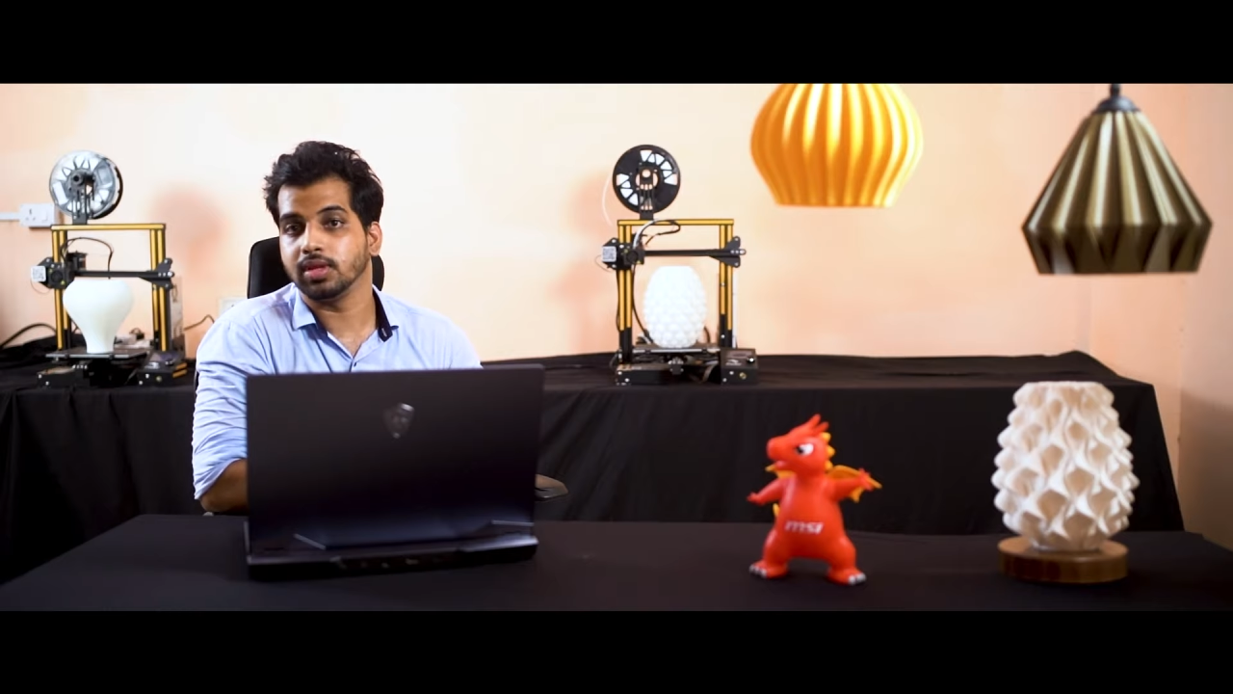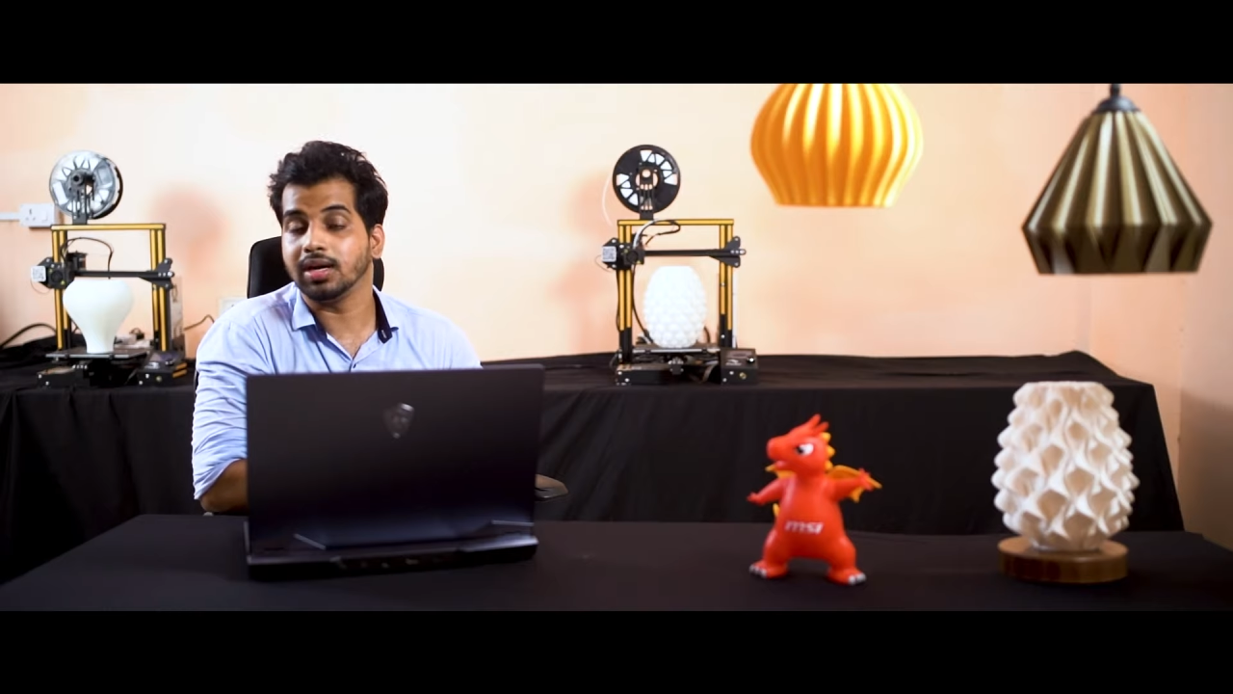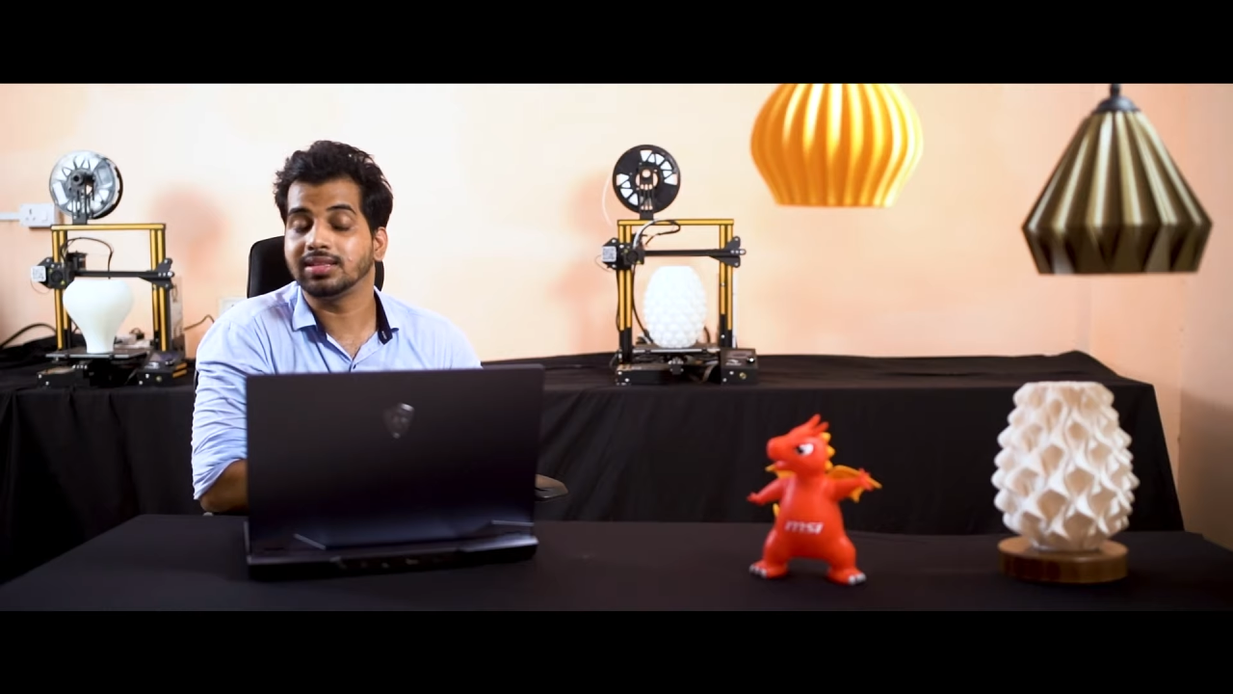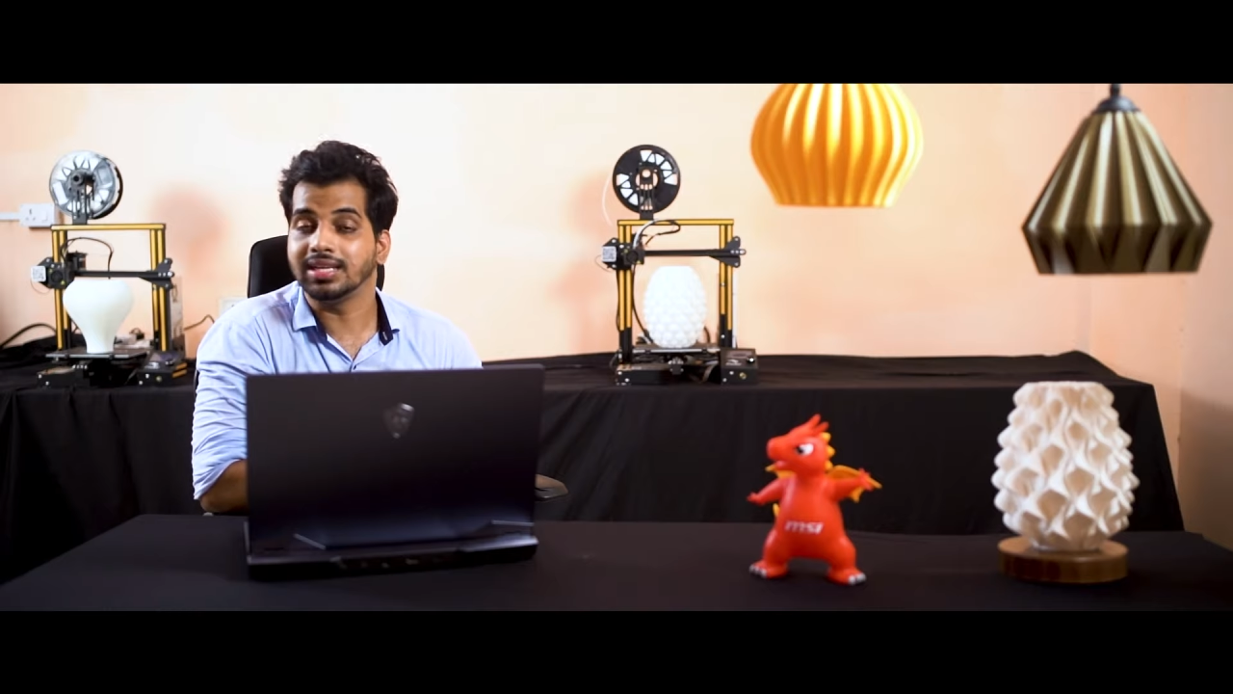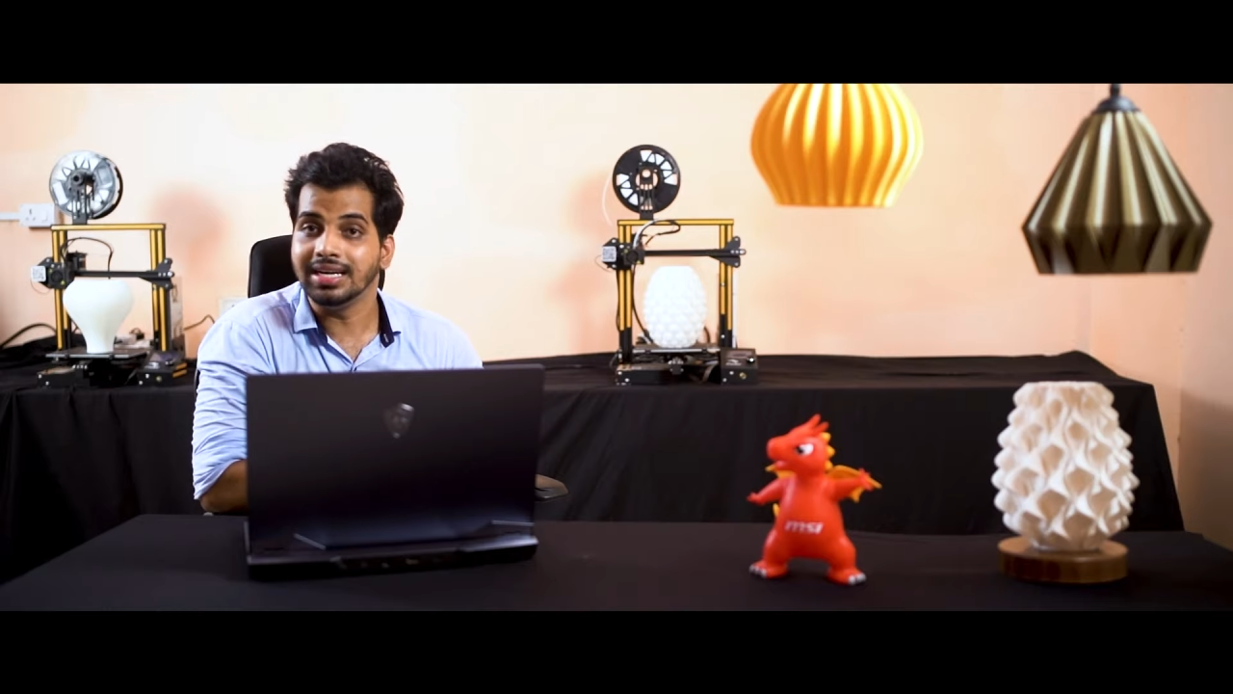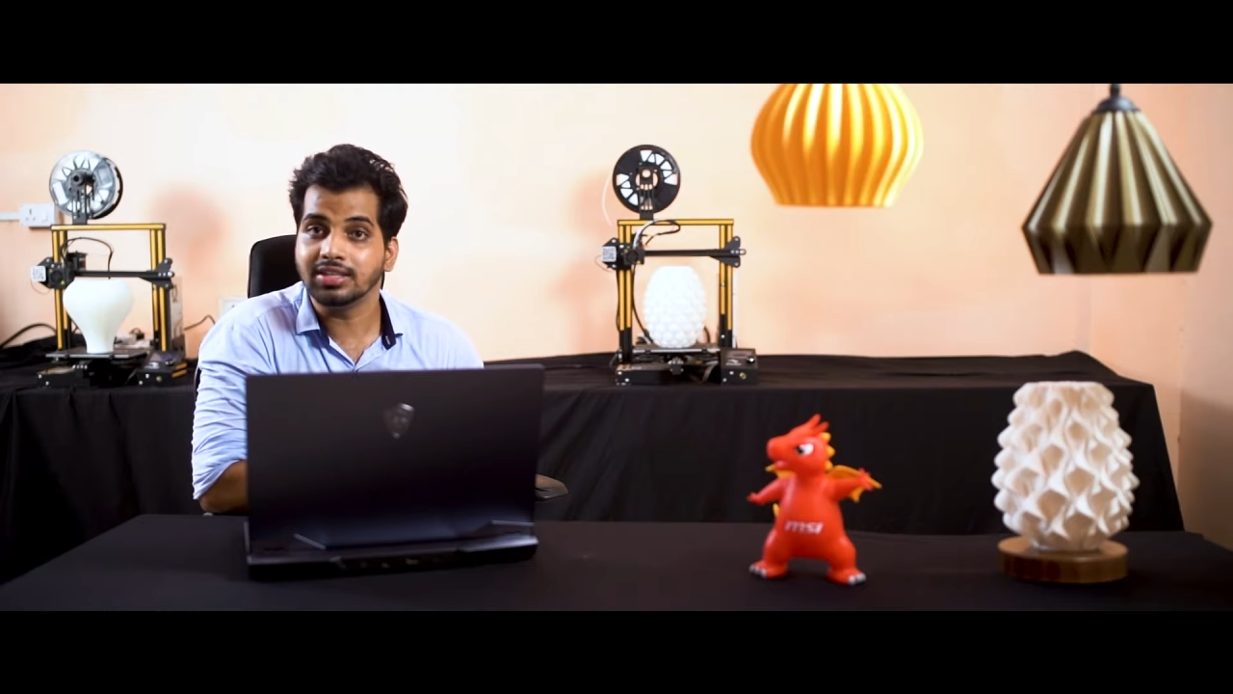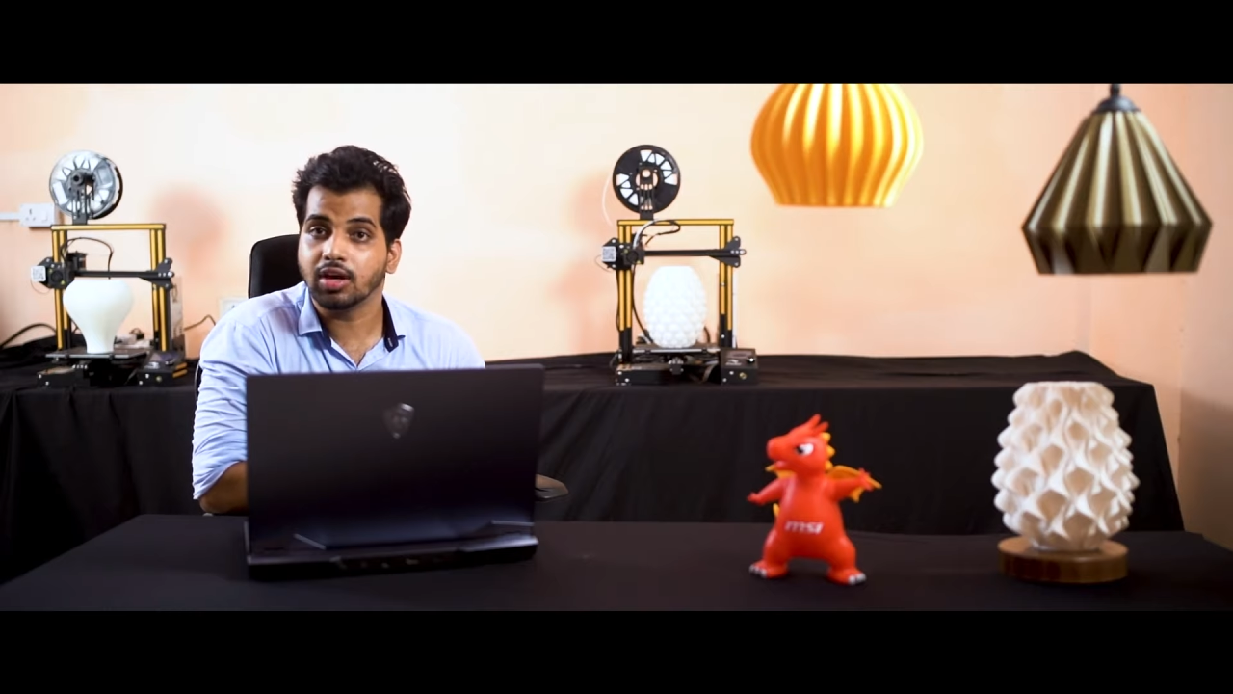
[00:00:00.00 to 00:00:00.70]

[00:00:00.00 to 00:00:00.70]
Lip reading: Our 3D